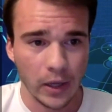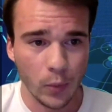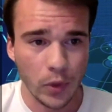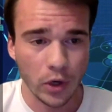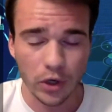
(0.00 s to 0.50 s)

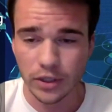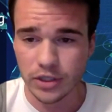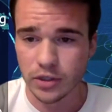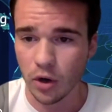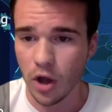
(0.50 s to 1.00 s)
We are going to
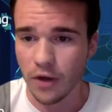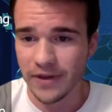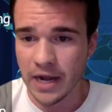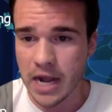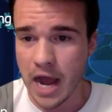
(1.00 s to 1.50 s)
start off
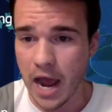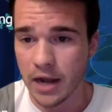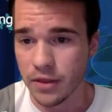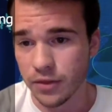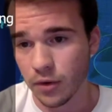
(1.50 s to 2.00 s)
at
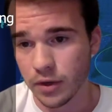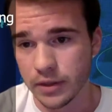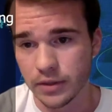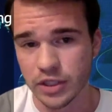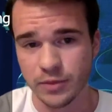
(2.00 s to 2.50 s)

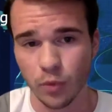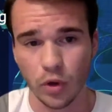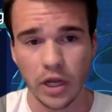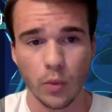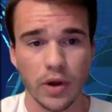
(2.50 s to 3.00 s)
9:30 this
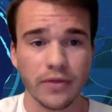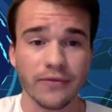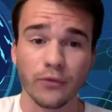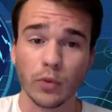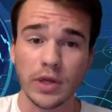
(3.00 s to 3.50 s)
morning with
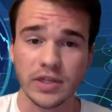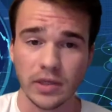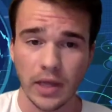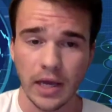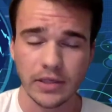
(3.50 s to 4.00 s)
free
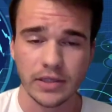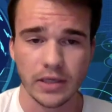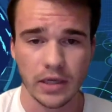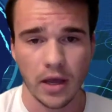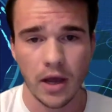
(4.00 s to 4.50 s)

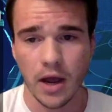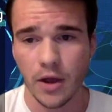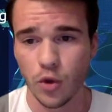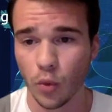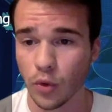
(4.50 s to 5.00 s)
selects.
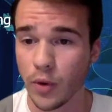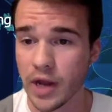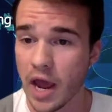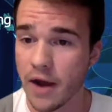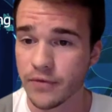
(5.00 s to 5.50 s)
You are going to
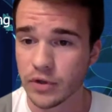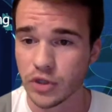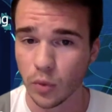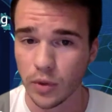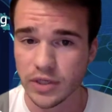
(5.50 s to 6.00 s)
have the
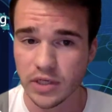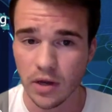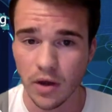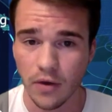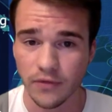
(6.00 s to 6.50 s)
choice
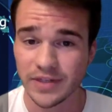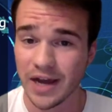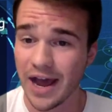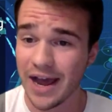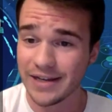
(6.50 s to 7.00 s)
of
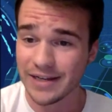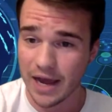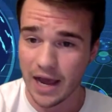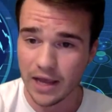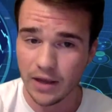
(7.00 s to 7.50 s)

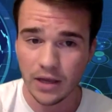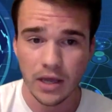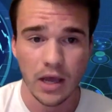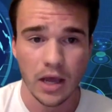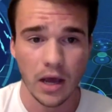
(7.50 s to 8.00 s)
tie-dye
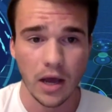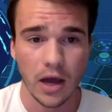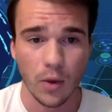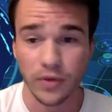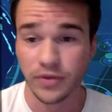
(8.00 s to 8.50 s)

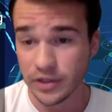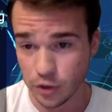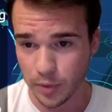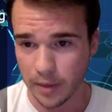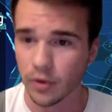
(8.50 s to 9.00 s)
with
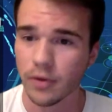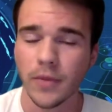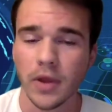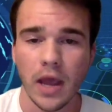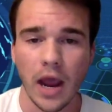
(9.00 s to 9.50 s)
tissue paper,
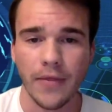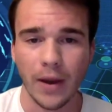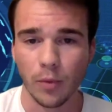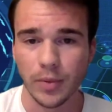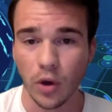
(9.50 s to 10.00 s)
and
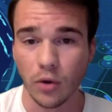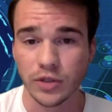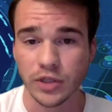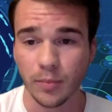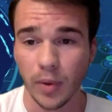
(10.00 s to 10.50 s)
that will be
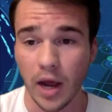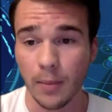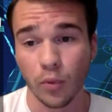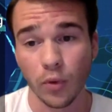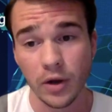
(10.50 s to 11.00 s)
hosted by
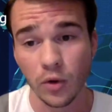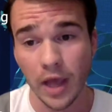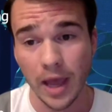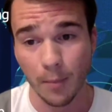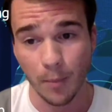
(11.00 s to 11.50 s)
Pringle
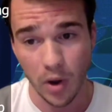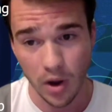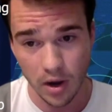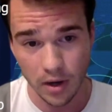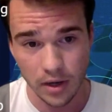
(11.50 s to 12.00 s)
and
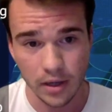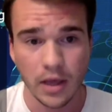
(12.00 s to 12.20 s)
Puck.